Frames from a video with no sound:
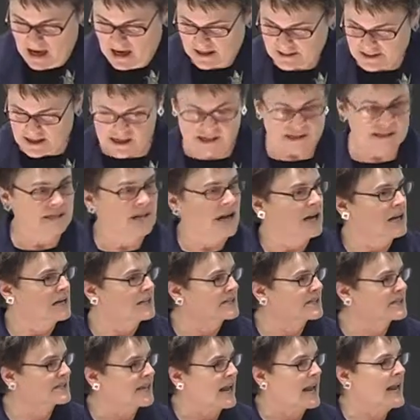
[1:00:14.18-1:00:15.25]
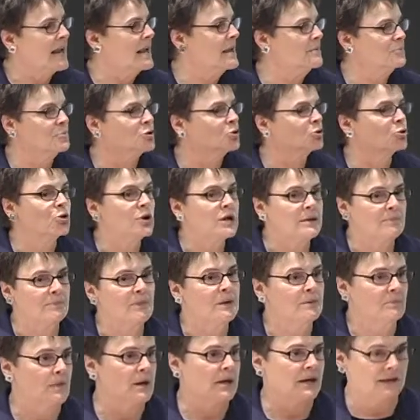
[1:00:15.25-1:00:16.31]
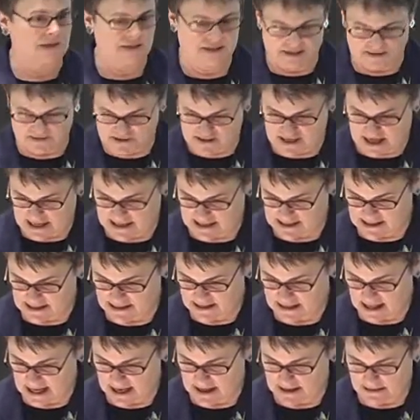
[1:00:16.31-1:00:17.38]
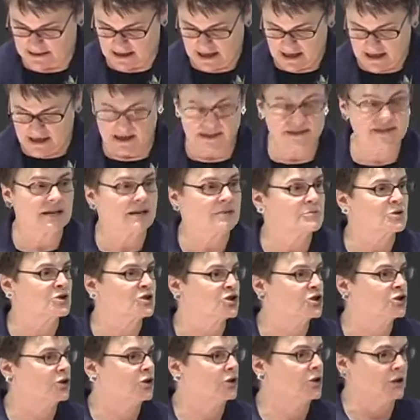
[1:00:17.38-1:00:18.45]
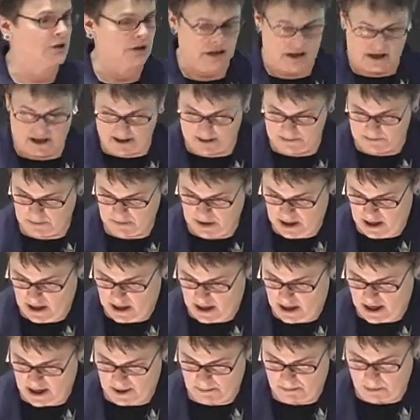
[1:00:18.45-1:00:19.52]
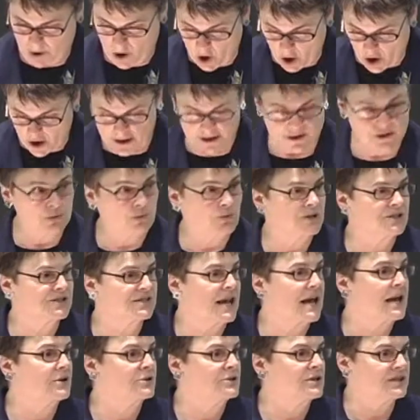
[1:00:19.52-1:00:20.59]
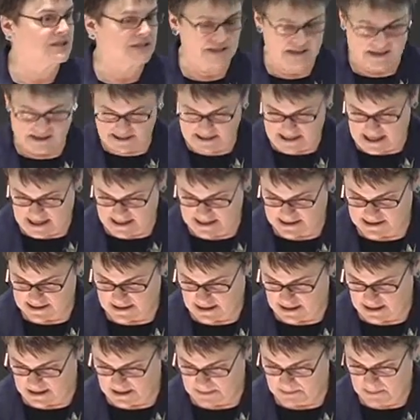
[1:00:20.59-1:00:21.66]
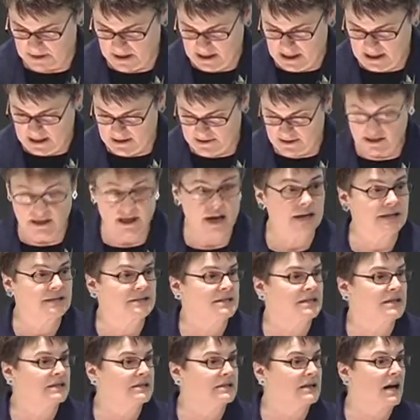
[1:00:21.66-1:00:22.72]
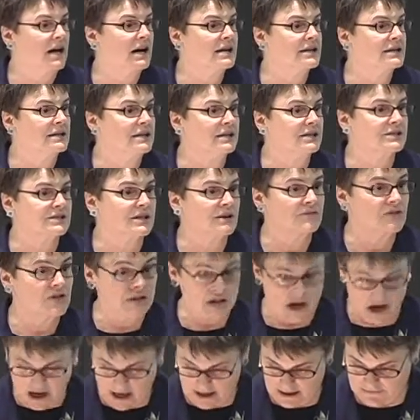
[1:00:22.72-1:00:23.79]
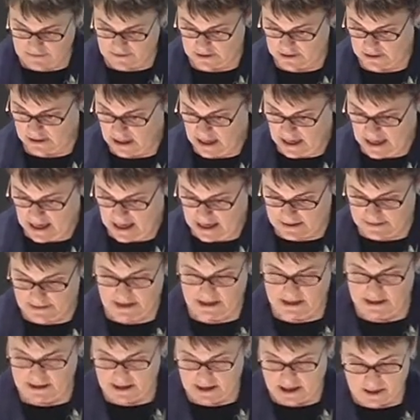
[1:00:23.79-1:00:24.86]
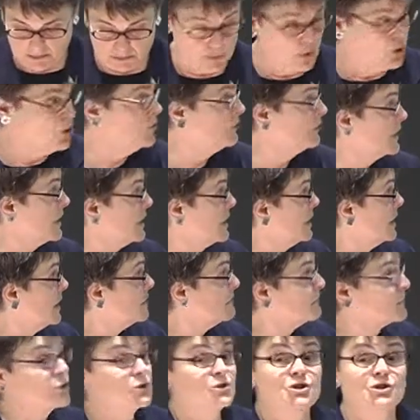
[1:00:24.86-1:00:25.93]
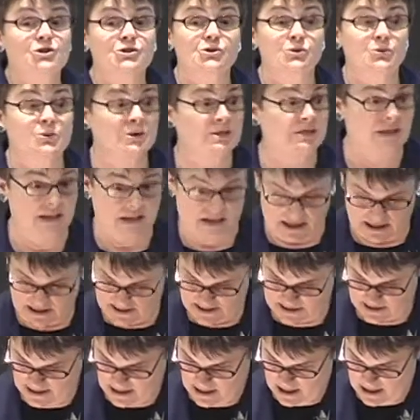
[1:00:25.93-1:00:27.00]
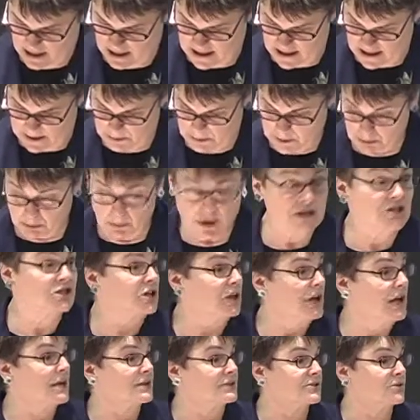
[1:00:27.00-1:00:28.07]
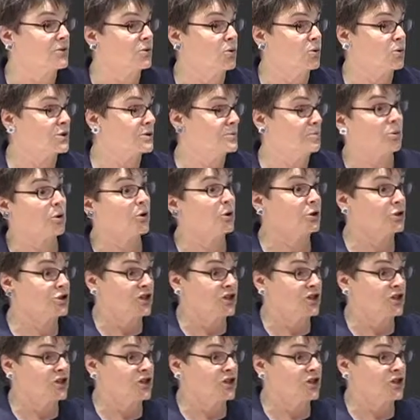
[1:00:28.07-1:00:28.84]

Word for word: this uh, same creepy mix of sex and death is, I'm sure, um, uh, part of the resounding success um, in the 1990s of the novel and then a uh, movie Virgin Suicides. Um, much less, of course, Pearl